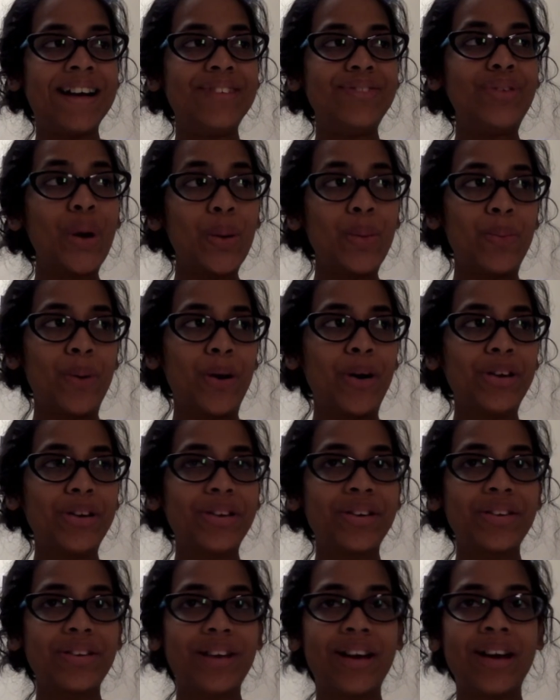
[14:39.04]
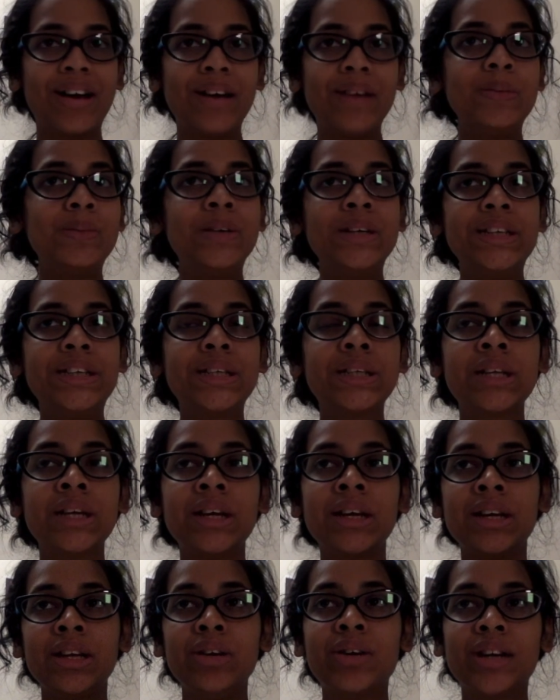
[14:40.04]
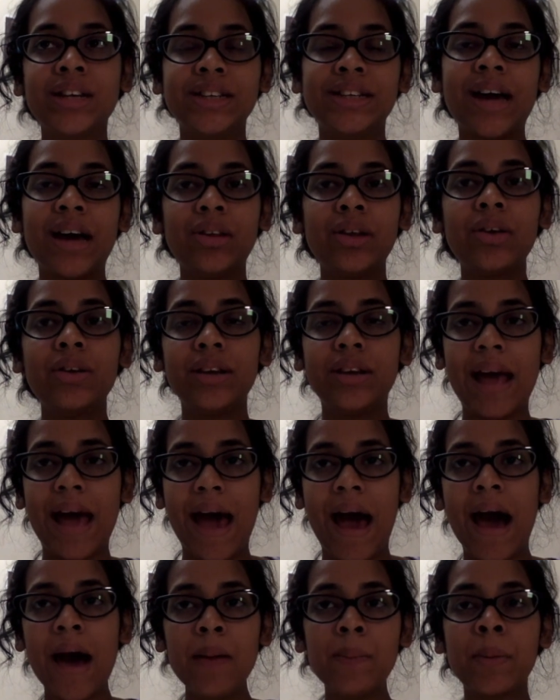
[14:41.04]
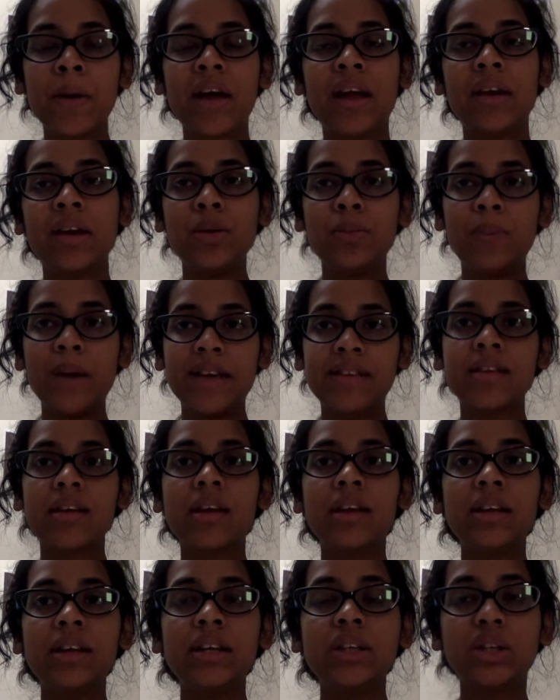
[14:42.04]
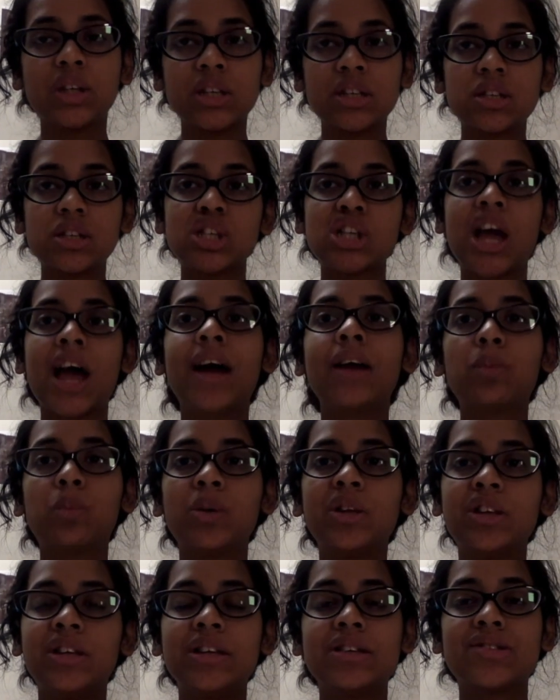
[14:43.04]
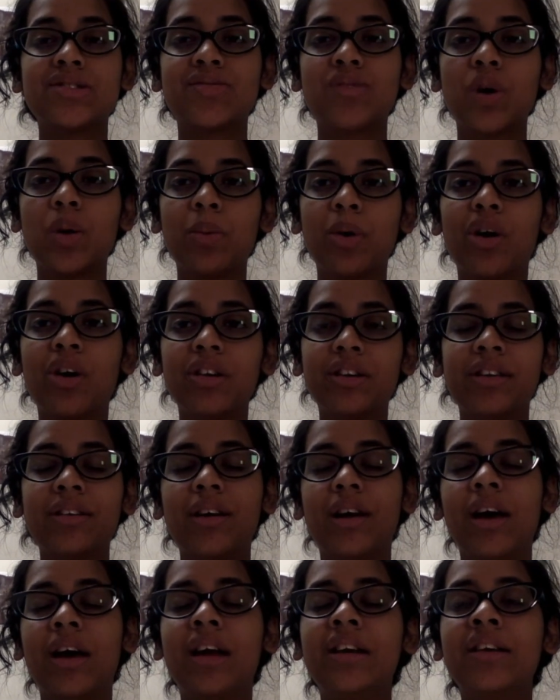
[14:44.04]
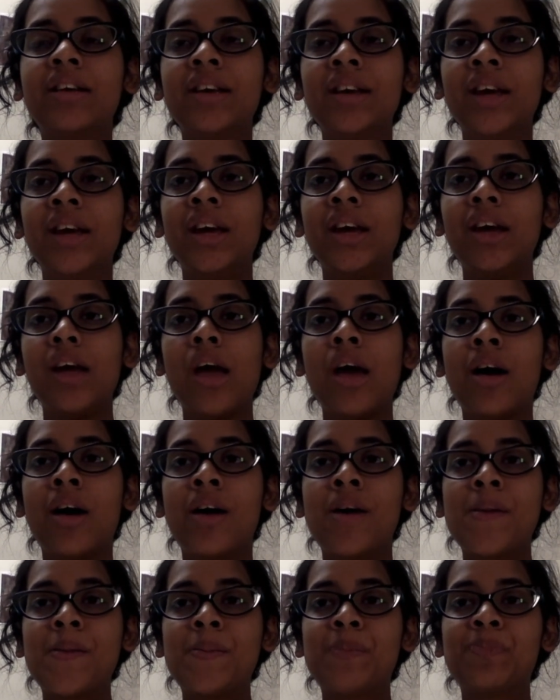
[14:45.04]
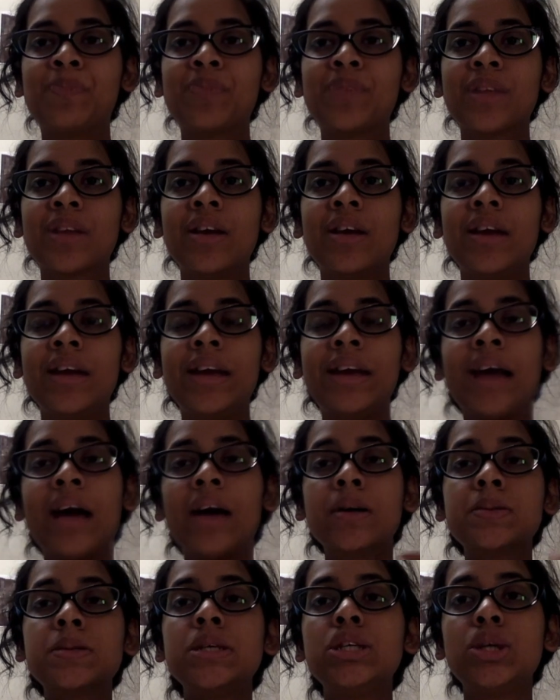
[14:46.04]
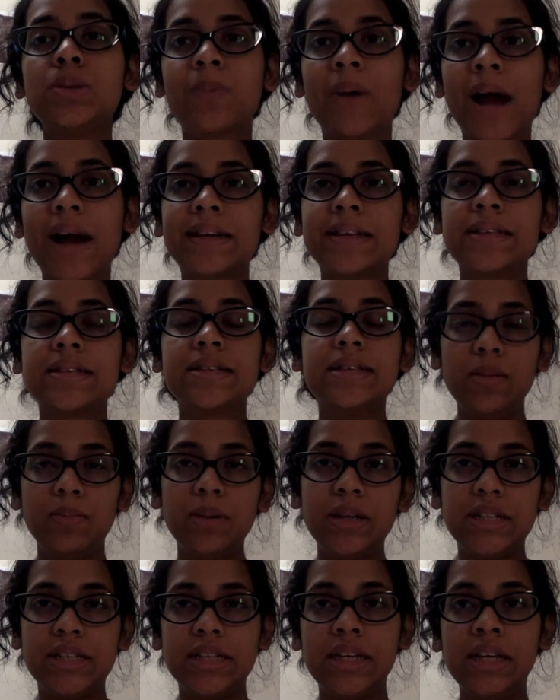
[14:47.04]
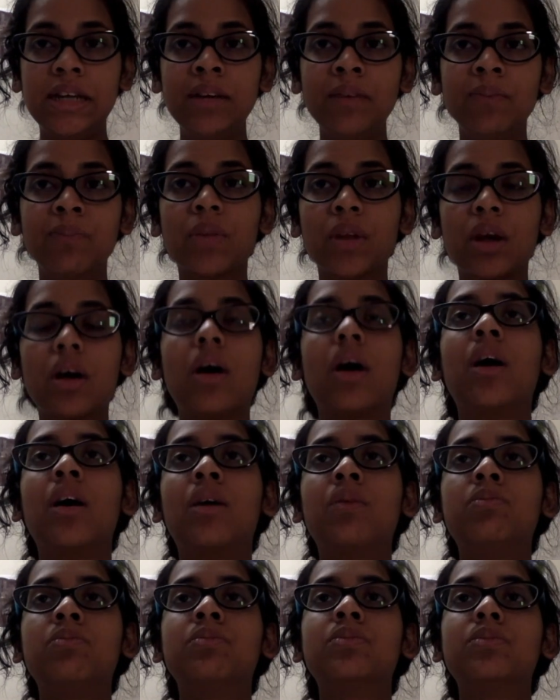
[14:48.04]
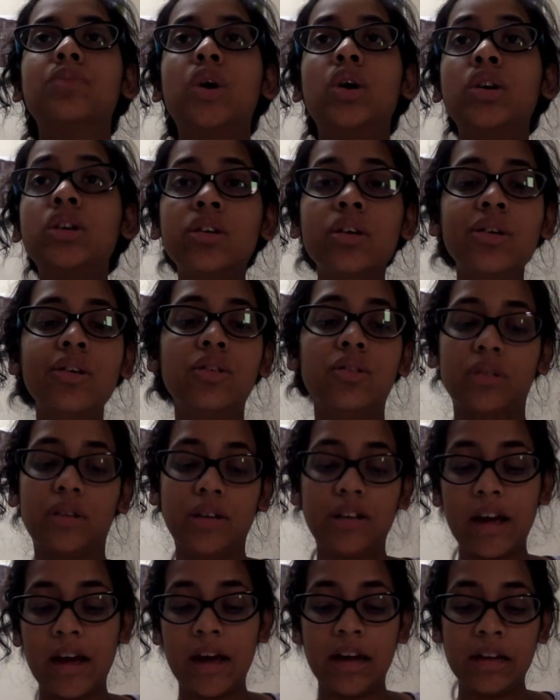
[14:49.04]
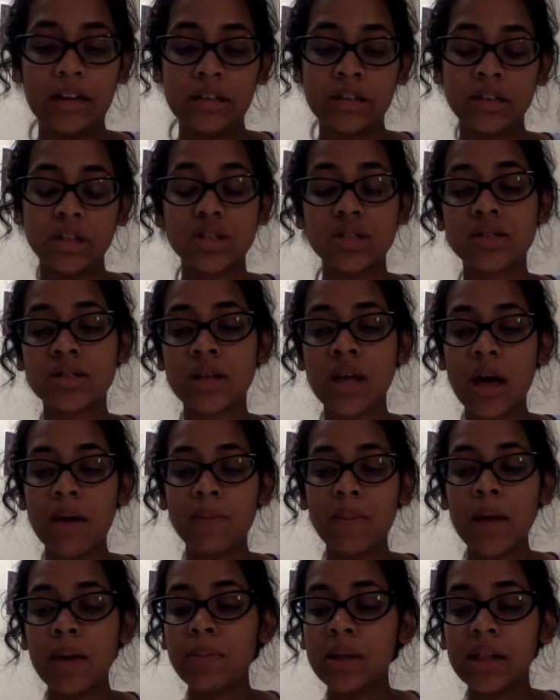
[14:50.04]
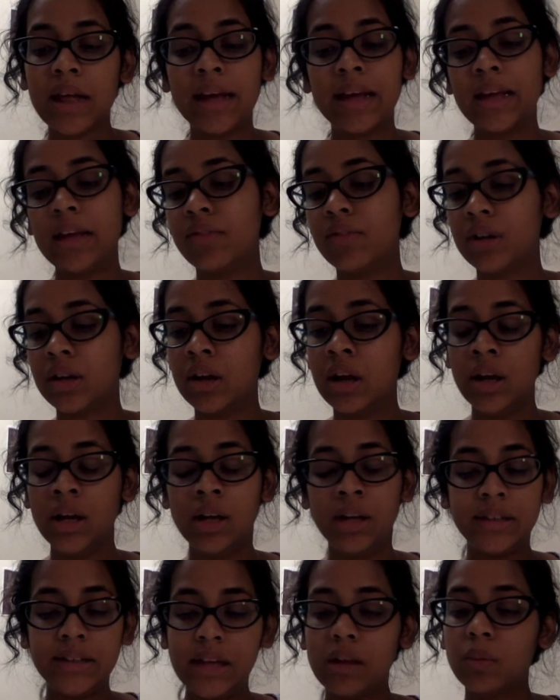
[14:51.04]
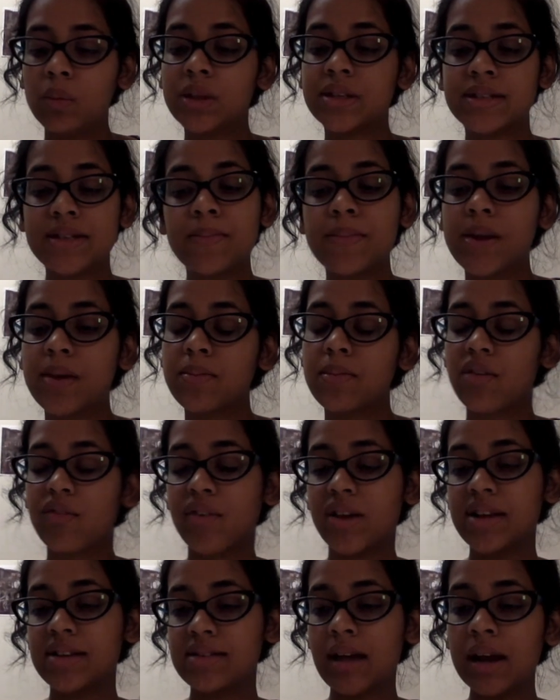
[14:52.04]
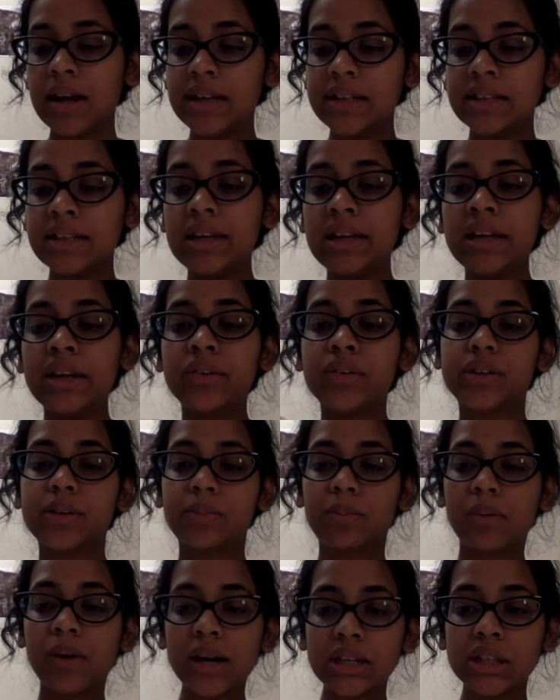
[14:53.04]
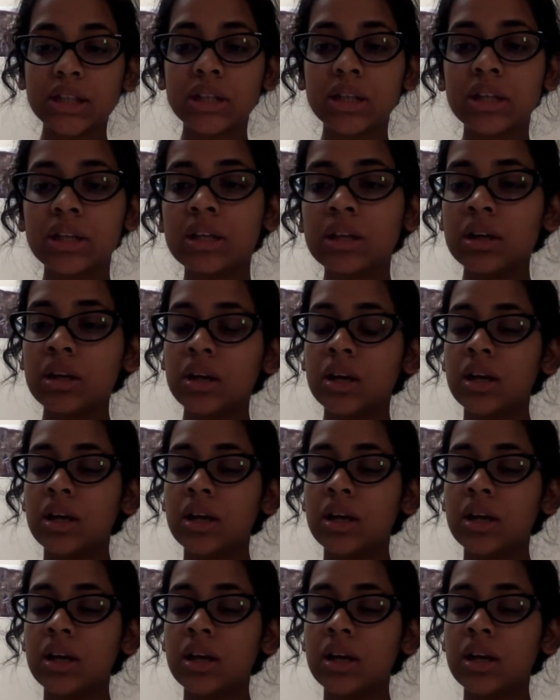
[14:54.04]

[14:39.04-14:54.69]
robot, which you can download an app and you basically just chat with this robot, and it helps you to practice CBT on your own, and just maybe like even deal with symptoms of anxiety or depression.